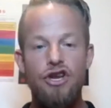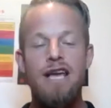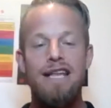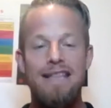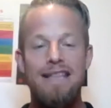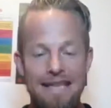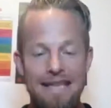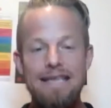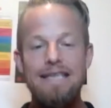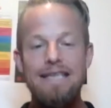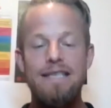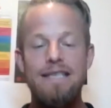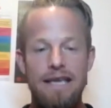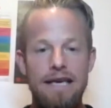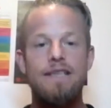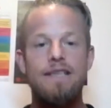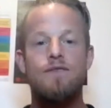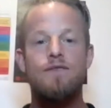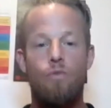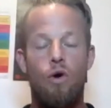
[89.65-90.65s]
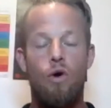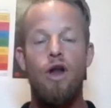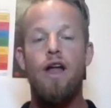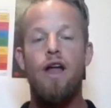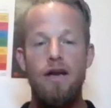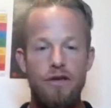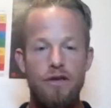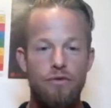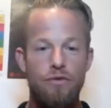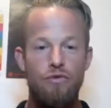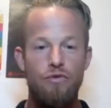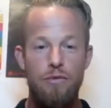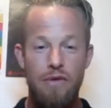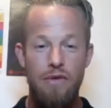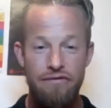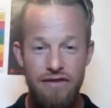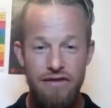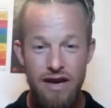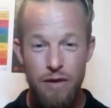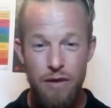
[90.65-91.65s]
This is what I do with my
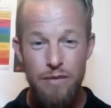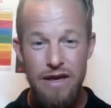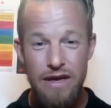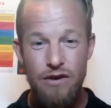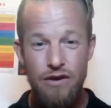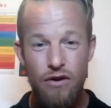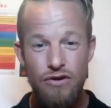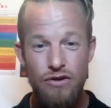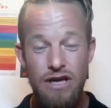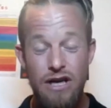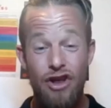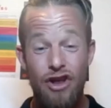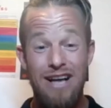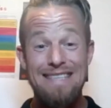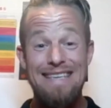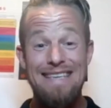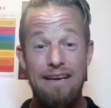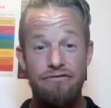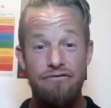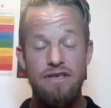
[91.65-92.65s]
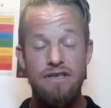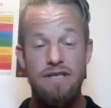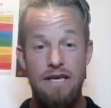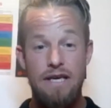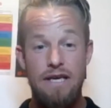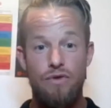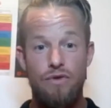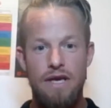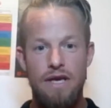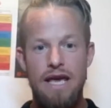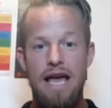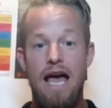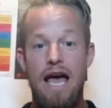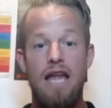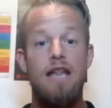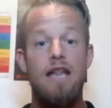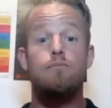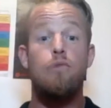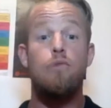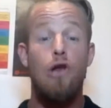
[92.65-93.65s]
VIP coaching clients every single year, and
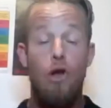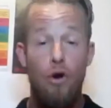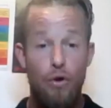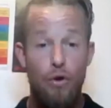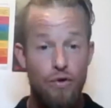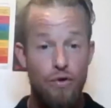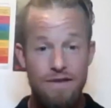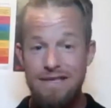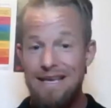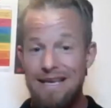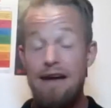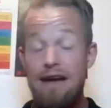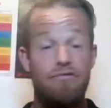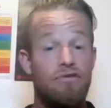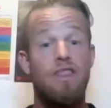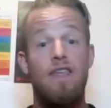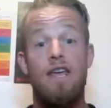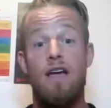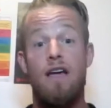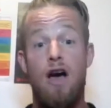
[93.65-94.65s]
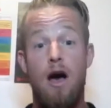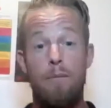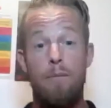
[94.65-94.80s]
it blows everything up.